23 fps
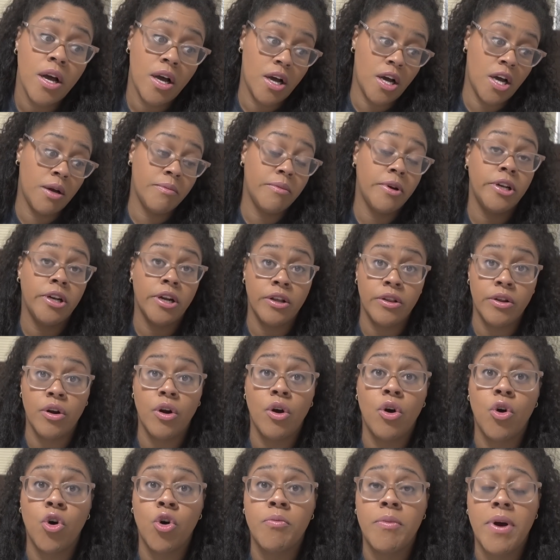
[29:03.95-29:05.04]
Another
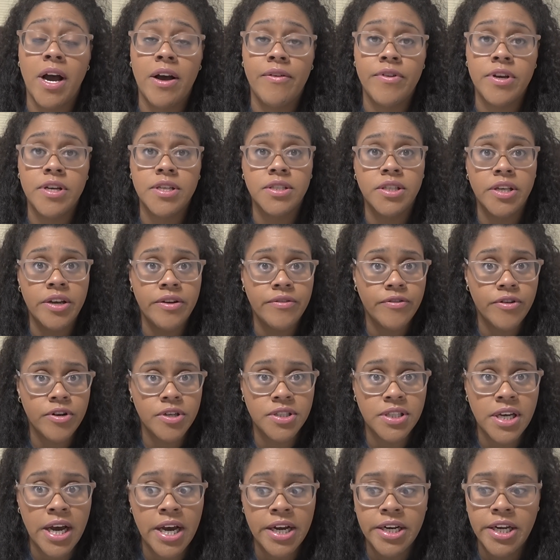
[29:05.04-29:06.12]
home, obviously, for
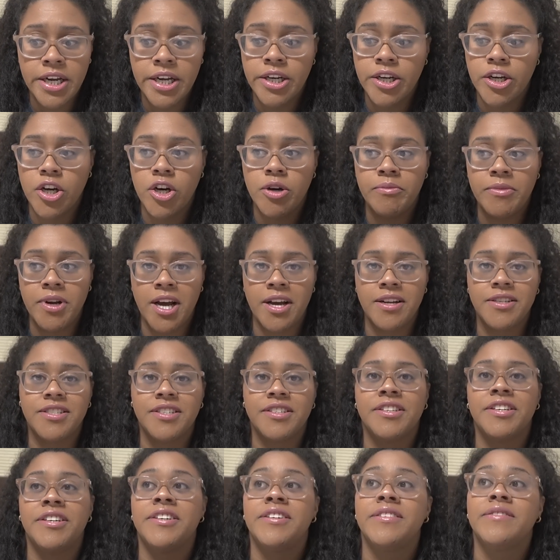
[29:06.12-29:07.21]
side income, not to
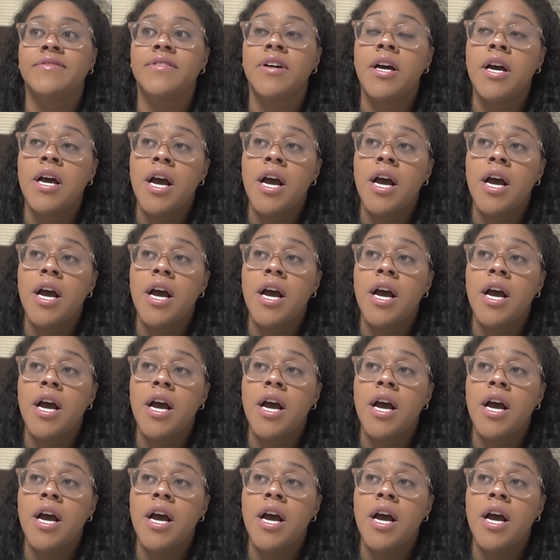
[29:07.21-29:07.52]
live.